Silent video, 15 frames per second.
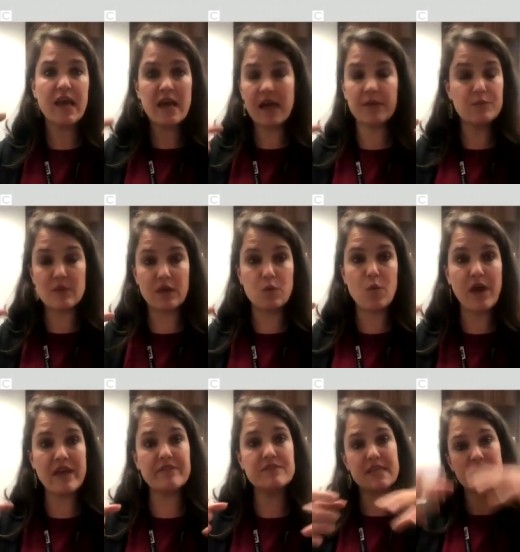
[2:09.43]
uh, uh,
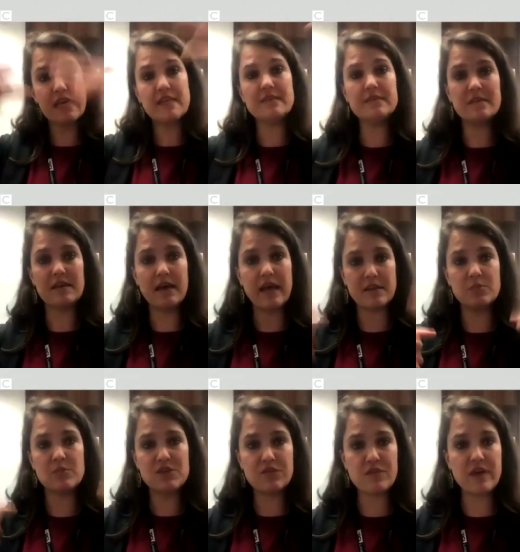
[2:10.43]
waves in the the
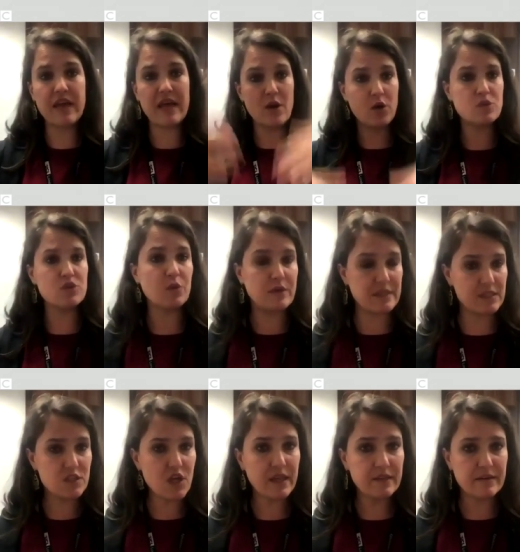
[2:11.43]
atmosphere and also in the
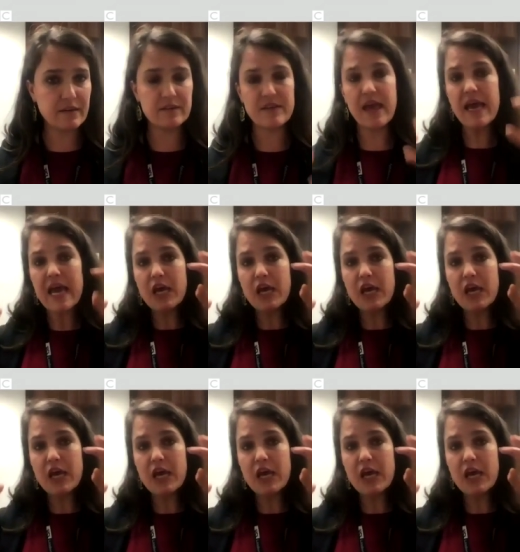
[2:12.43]
solid Earth.